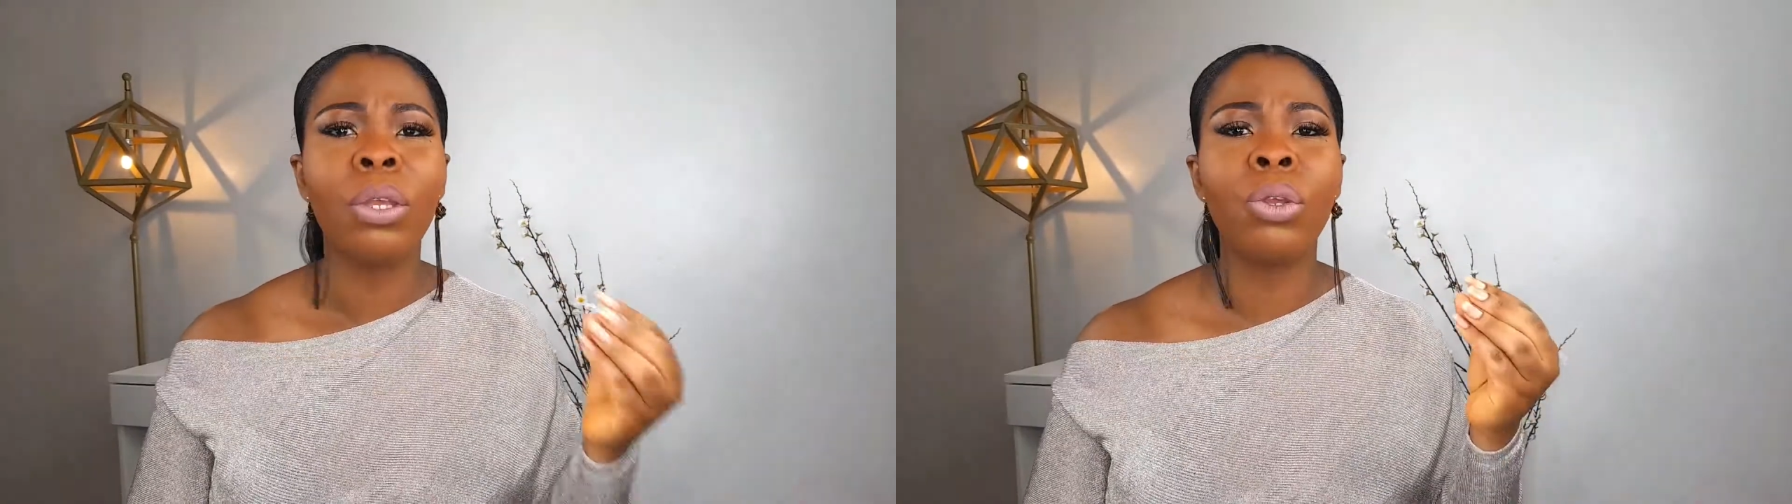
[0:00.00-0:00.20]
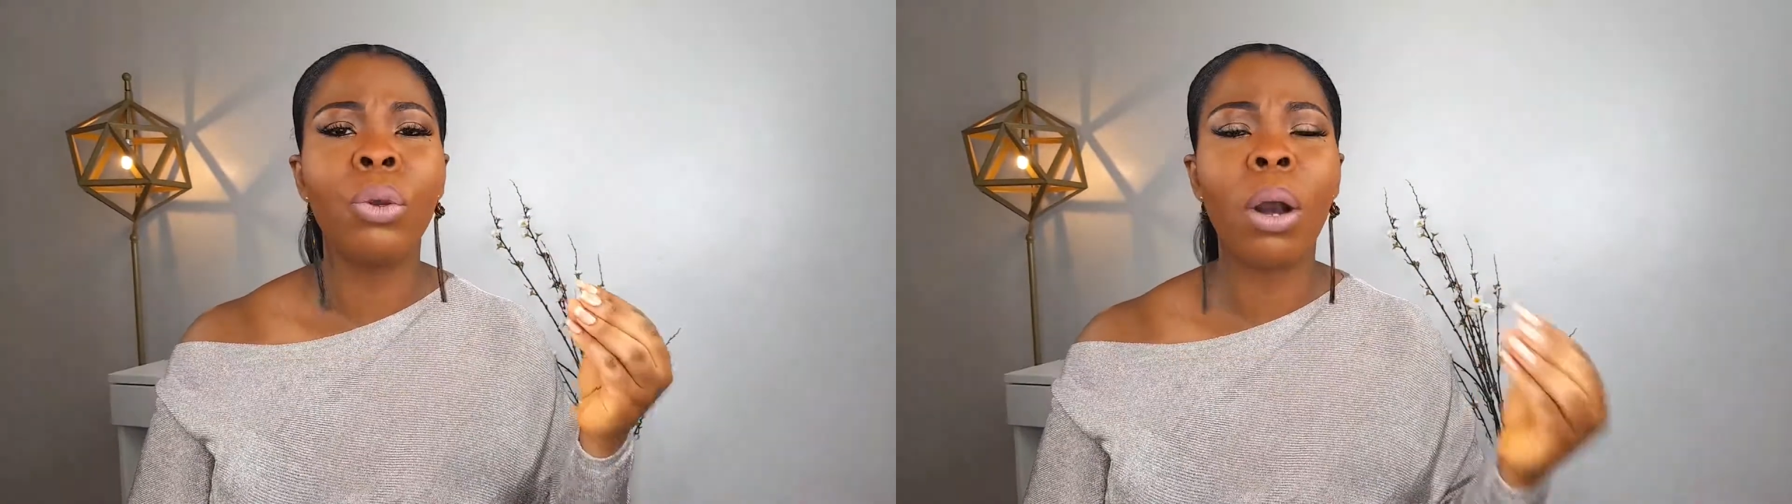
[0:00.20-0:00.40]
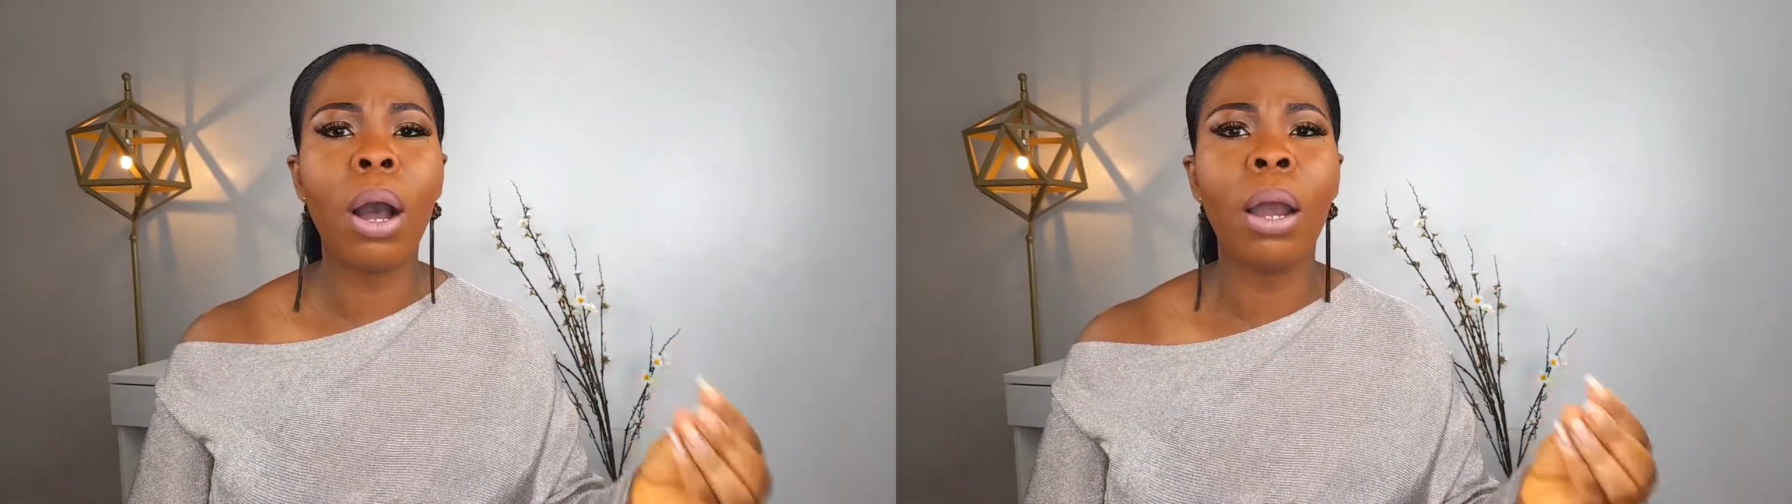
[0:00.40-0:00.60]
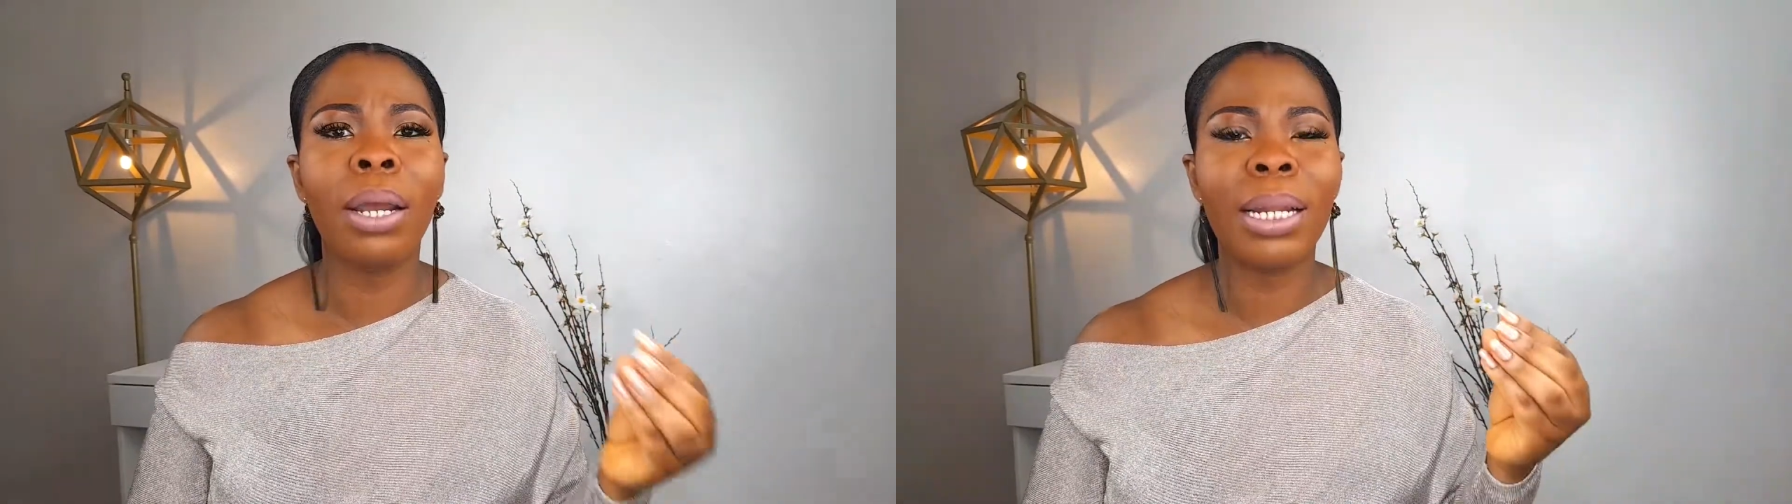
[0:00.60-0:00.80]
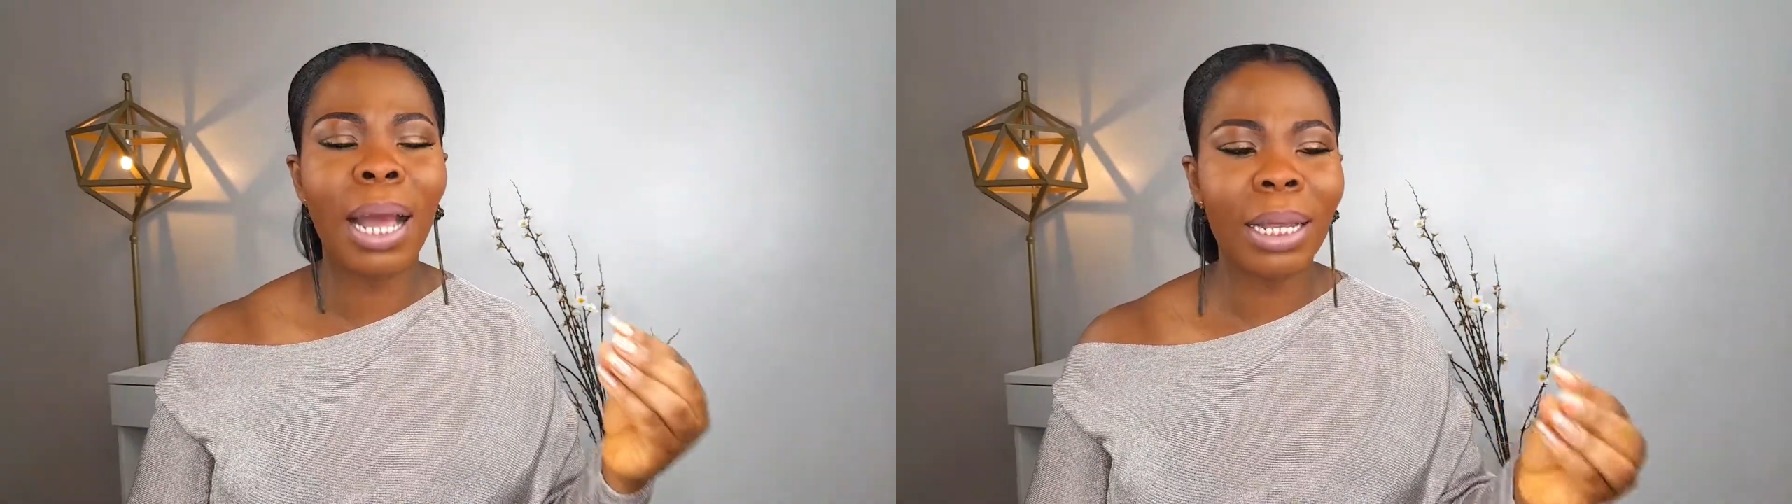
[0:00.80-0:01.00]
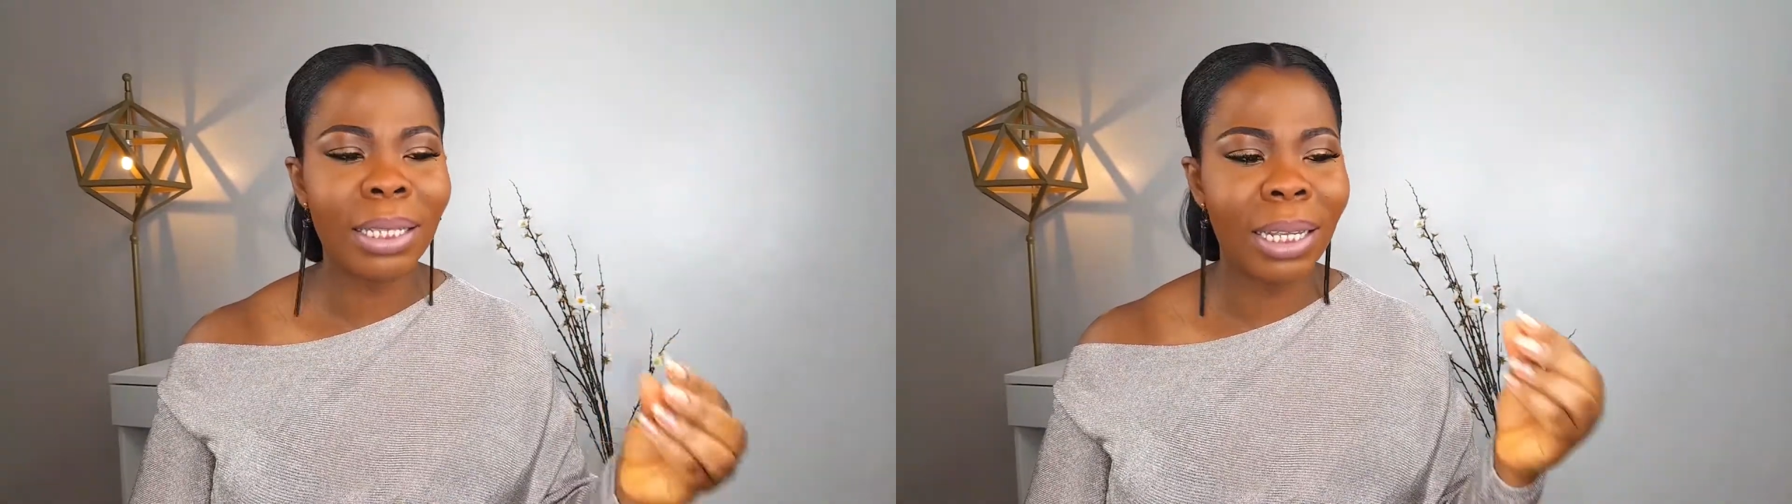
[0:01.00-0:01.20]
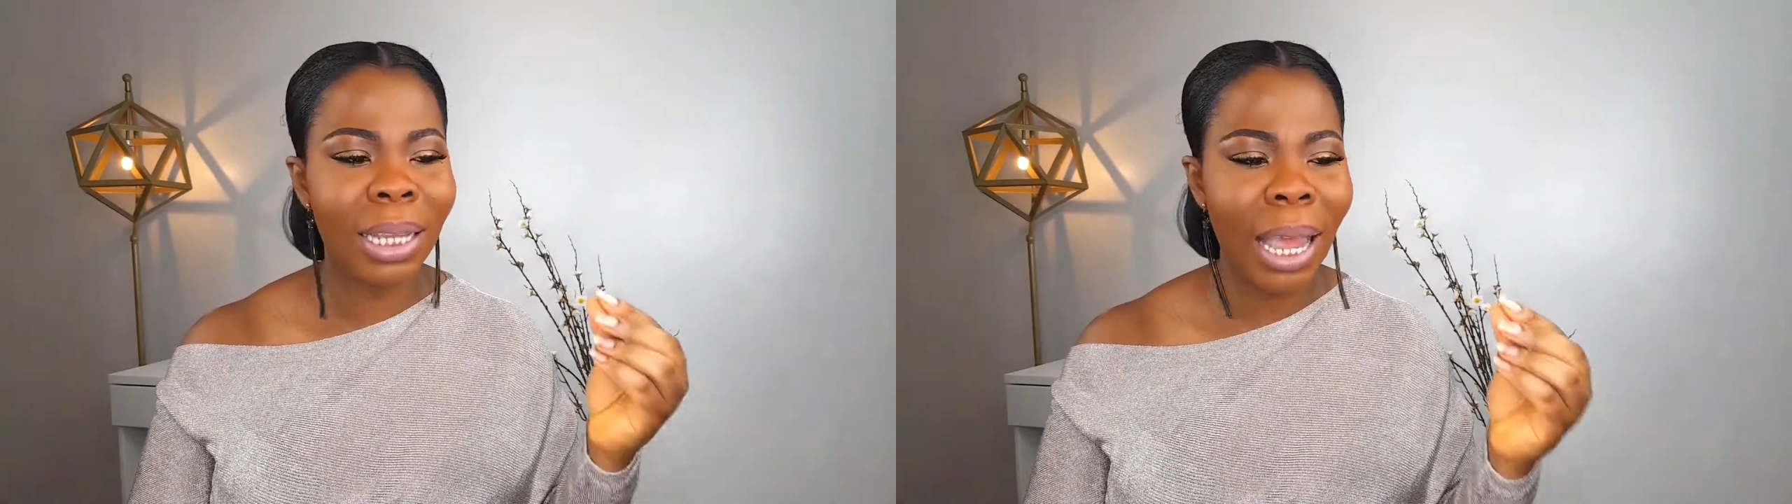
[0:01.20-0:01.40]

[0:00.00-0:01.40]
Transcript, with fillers: You are an asset